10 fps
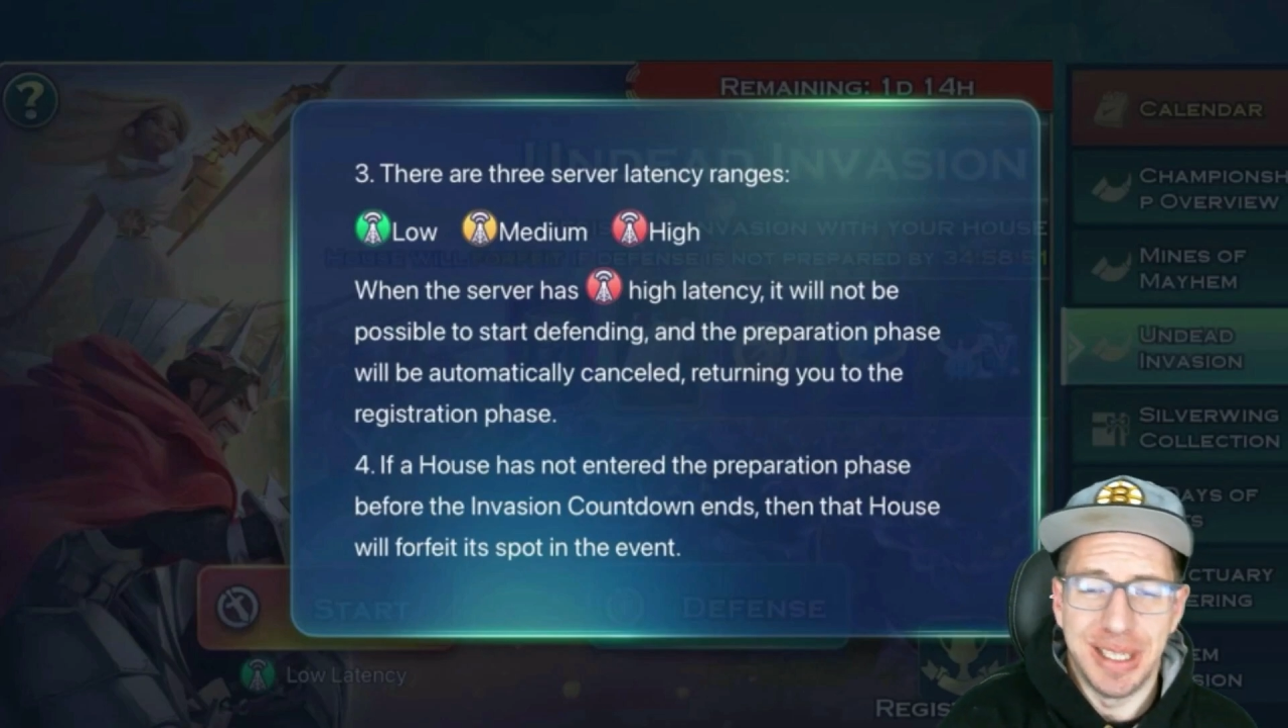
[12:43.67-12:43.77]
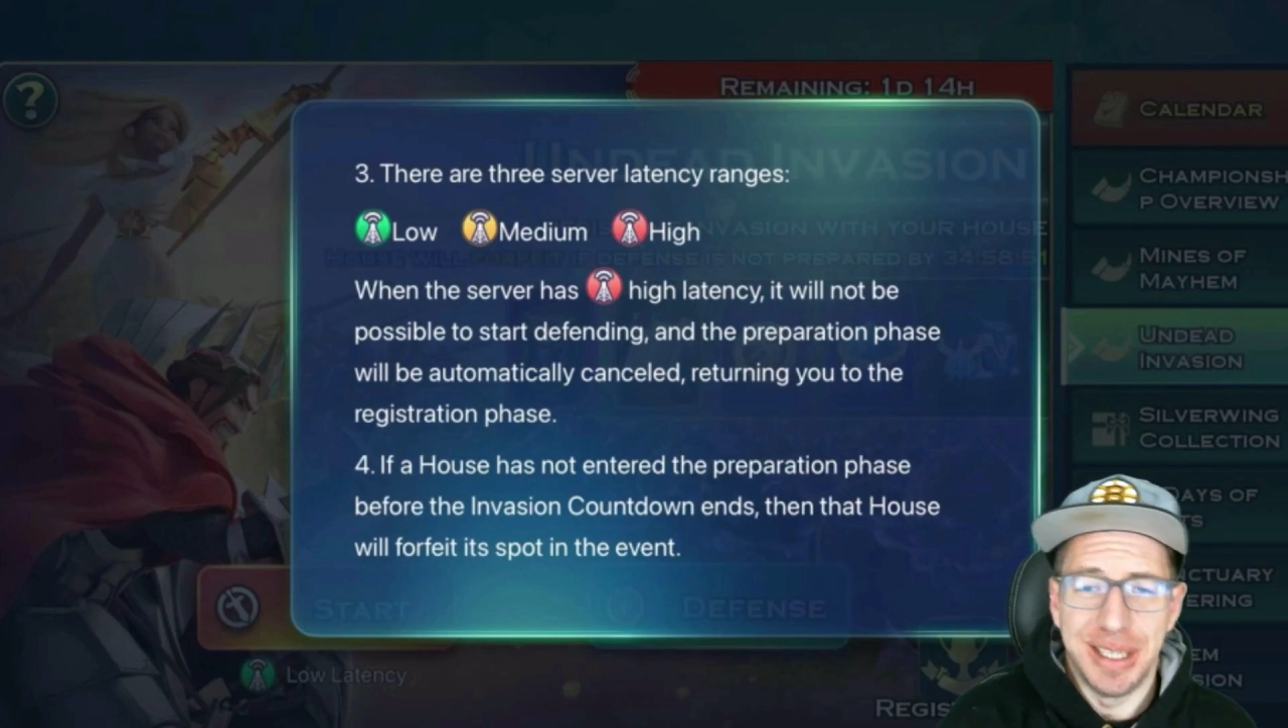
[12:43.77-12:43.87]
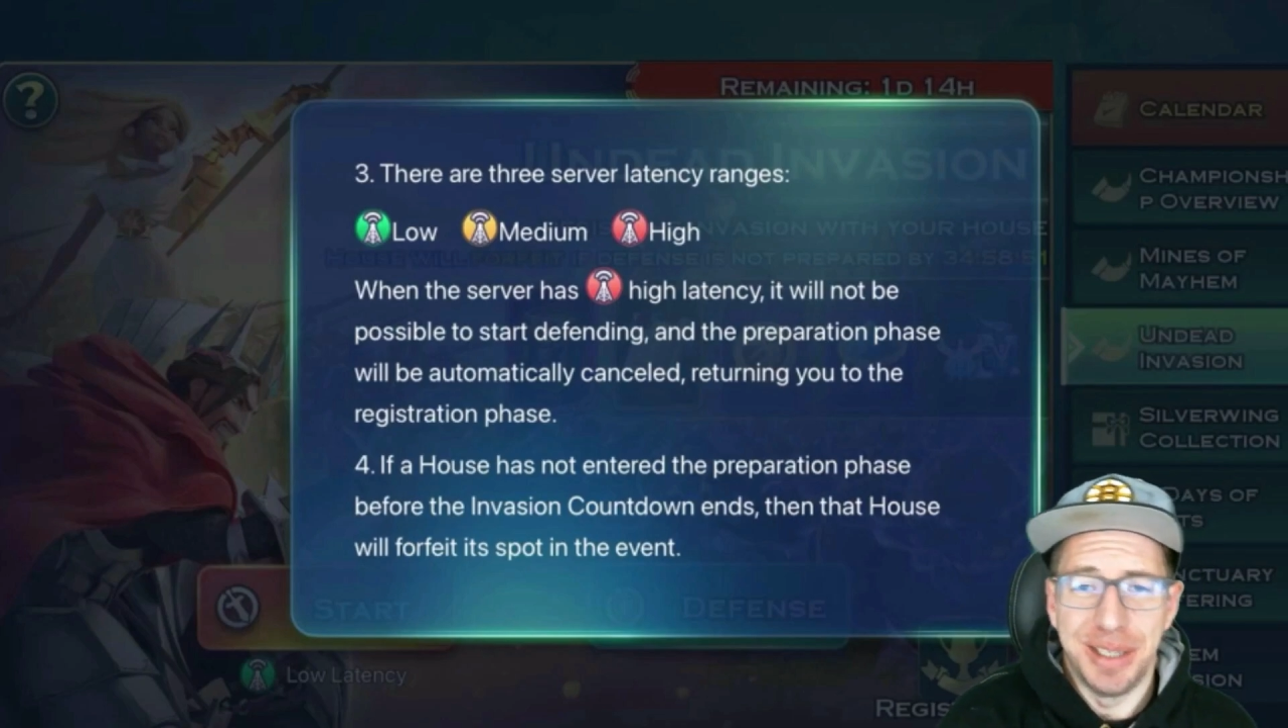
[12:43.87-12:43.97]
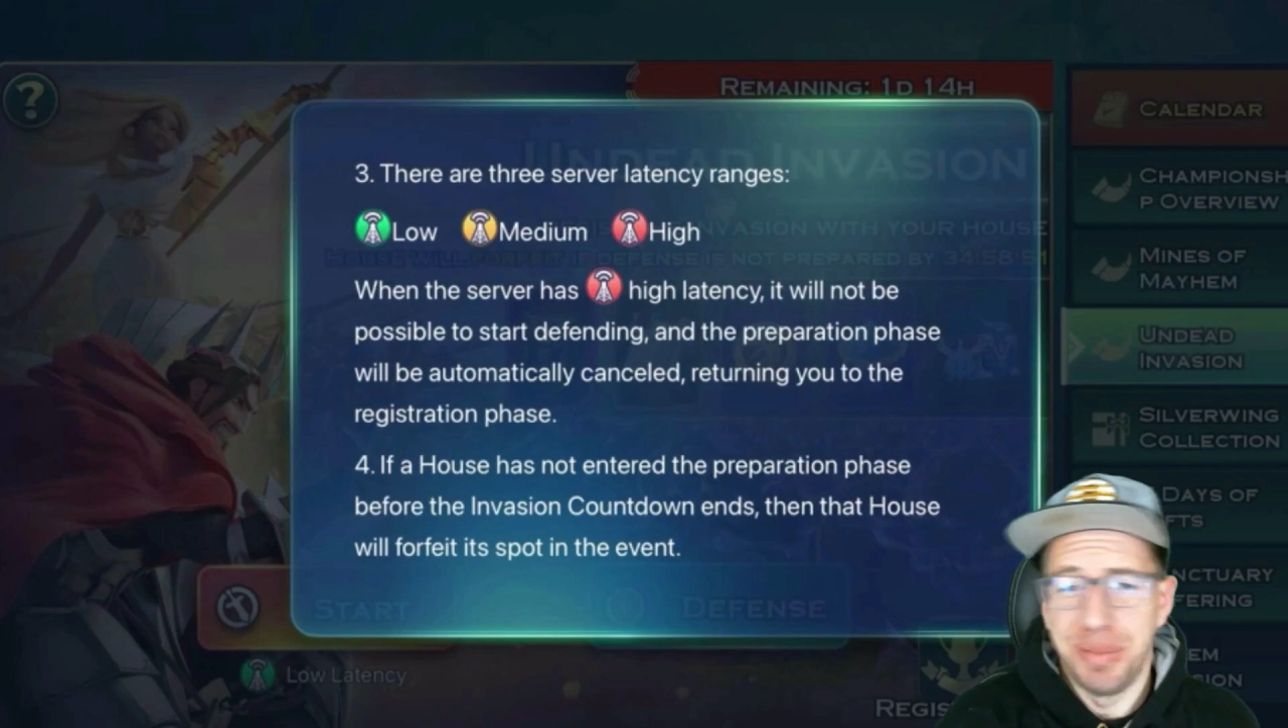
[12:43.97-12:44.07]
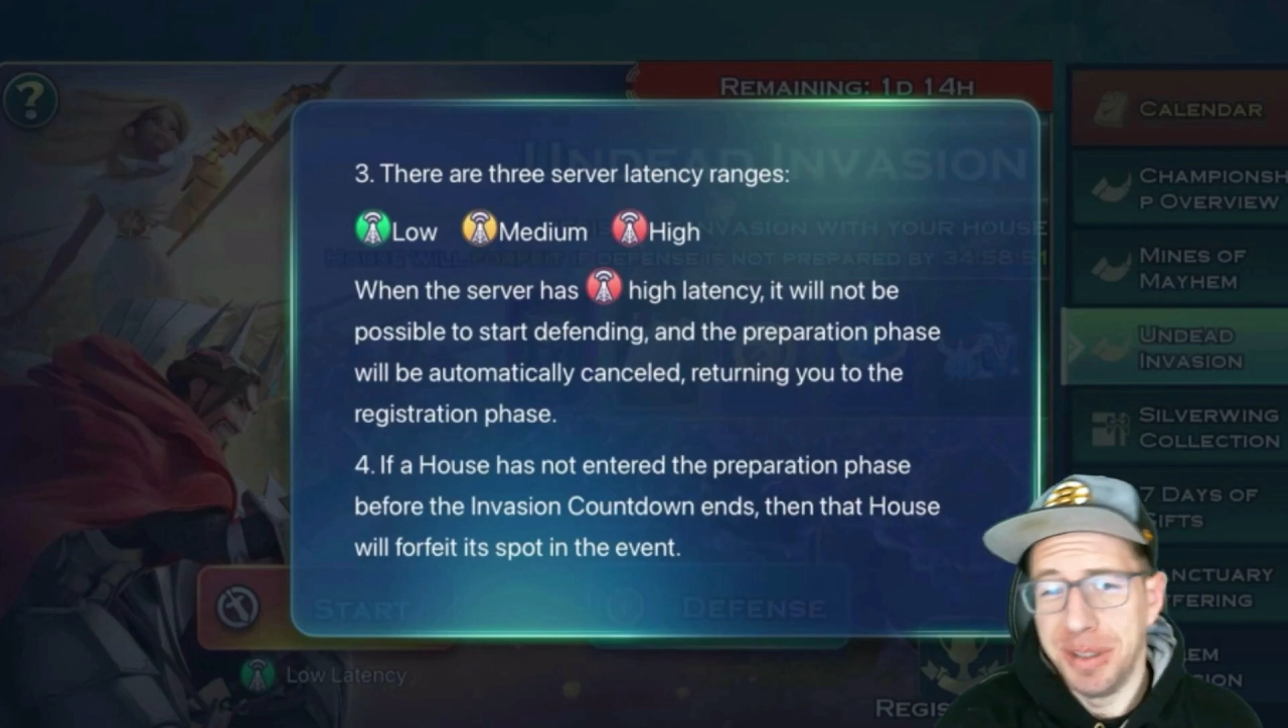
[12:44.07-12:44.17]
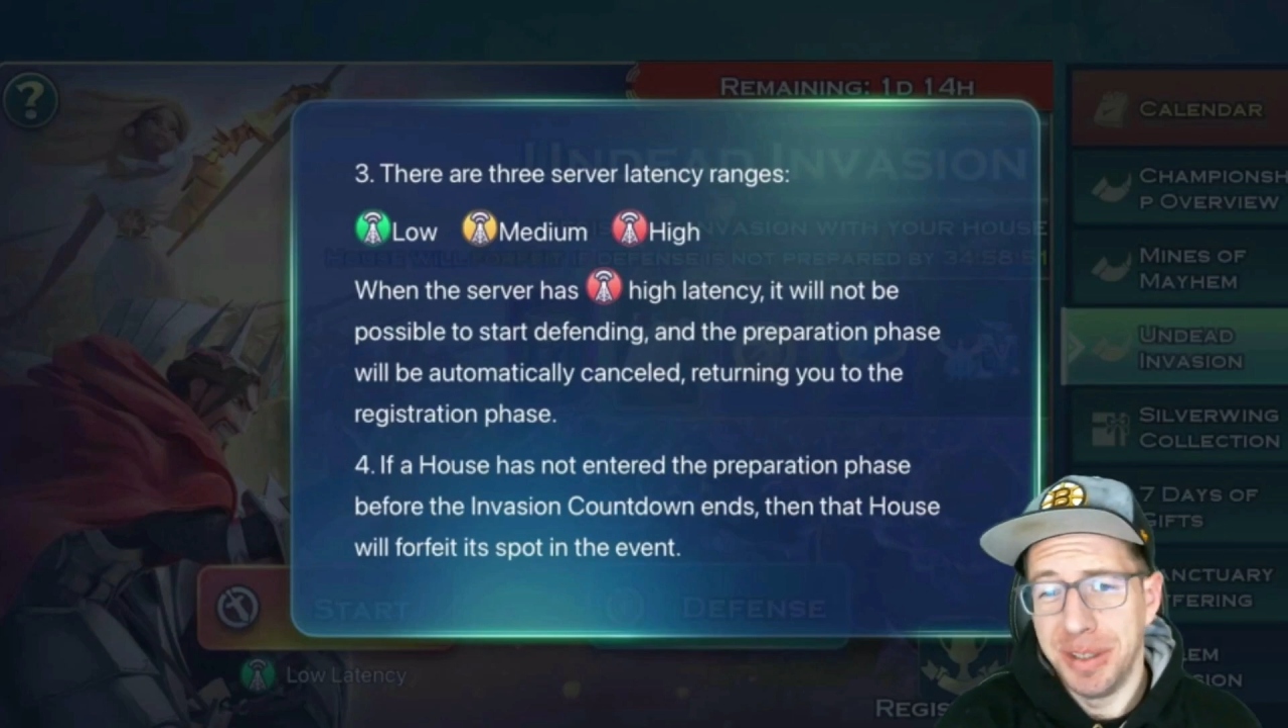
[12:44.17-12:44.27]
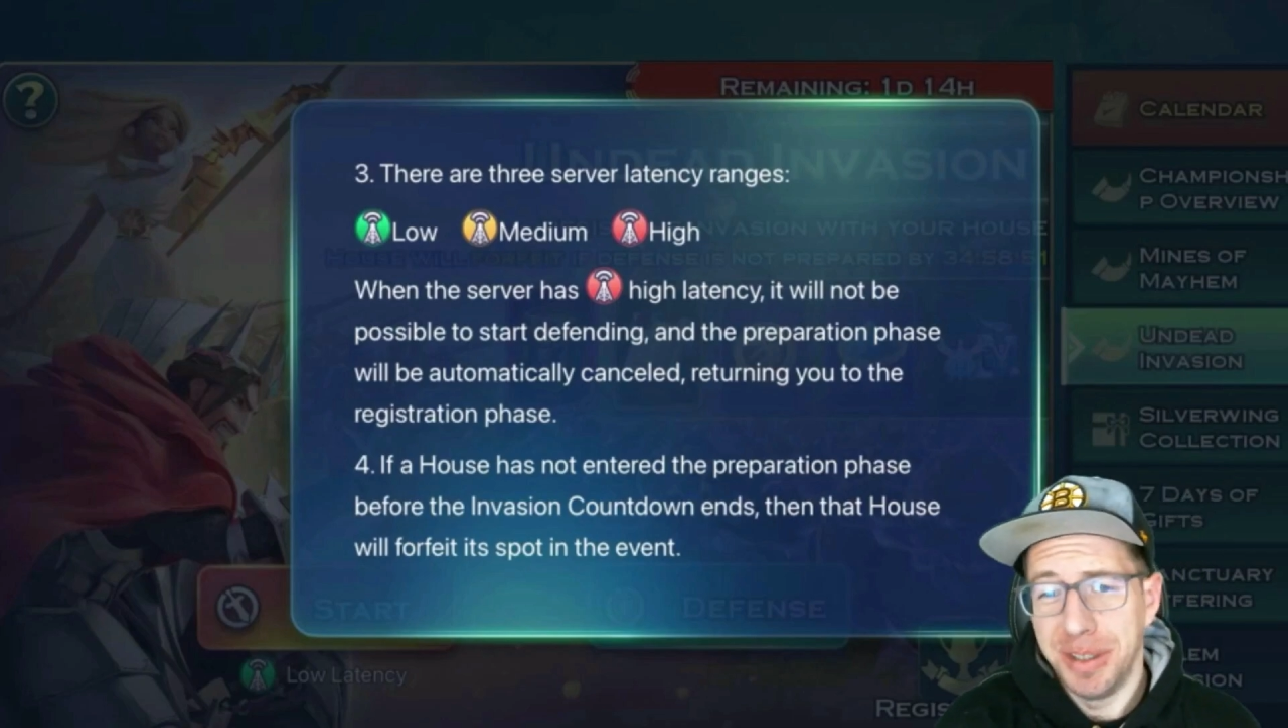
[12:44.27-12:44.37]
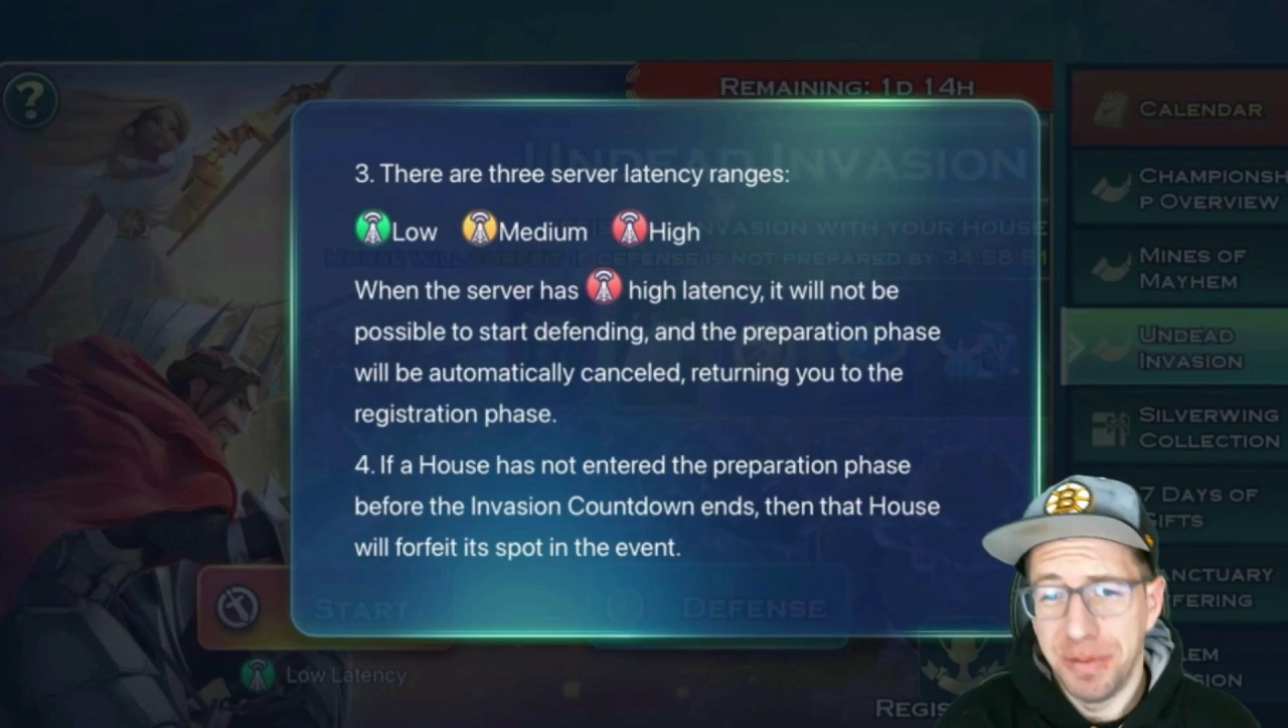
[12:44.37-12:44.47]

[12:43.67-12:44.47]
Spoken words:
the